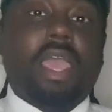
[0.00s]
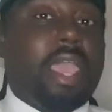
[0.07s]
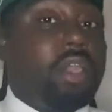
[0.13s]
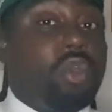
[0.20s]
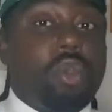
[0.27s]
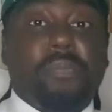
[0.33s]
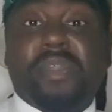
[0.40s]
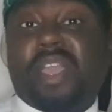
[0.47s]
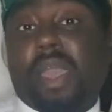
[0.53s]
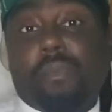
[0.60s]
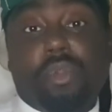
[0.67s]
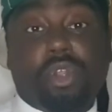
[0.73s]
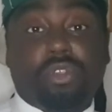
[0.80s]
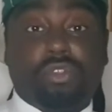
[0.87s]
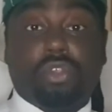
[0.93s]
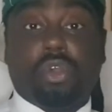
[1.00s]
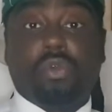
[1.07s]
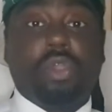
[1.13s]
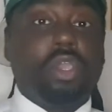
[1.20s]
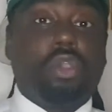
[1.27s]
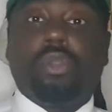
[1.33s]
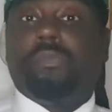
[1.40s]
It could be ambulance,
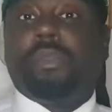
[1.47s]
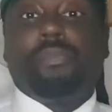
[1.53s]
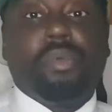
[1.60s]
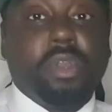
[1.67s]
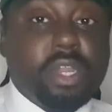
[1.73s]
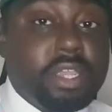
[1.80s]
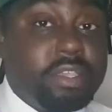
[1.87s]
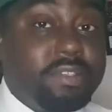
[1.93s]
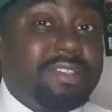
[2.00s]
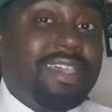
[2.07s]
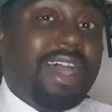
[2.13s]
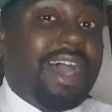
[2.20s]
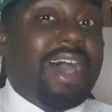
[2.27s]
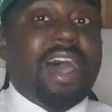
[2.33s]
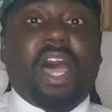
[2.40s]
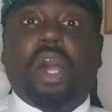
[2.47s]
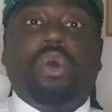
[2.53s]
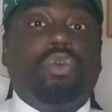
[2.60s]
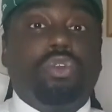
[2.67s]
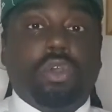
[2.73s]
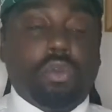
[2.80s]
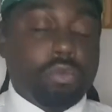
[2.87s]
though. It could be police. I
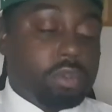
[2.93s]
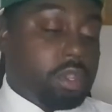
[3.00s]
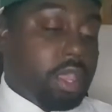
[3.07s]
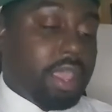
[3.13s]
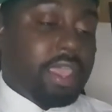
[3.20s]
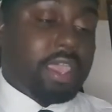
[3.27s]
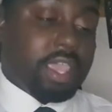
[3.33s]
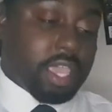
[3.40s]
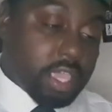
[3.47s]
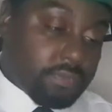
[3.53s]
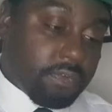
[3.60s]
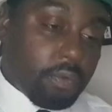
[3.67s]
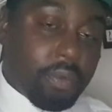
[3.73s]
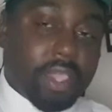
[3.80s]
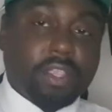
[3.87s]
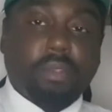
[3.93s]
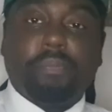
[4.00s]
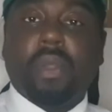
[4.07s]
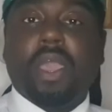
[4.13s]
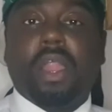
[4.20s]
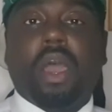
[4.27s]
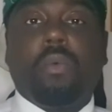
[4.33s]
don't know. Either way, the
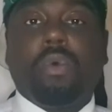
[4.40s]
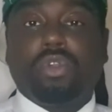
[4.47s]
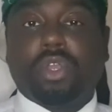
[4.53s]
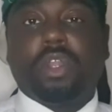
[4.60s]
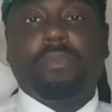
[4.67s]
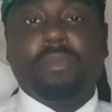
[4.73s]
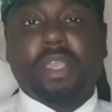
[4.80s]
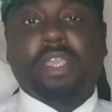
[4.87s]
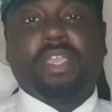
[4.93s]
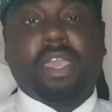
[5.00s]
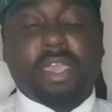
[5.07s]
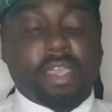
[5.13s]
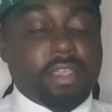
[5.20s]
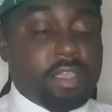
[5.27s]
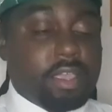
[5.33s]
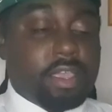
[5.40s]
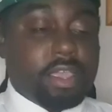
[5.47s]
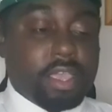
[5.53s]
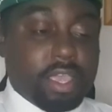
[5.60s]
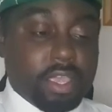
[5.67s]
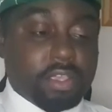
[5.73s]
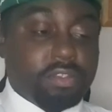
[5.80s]
point I'm trying to make here
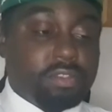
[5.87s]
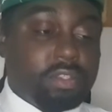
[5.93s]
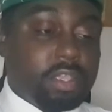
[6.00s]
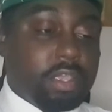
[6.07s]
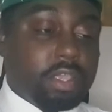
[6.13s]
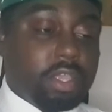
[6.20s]
is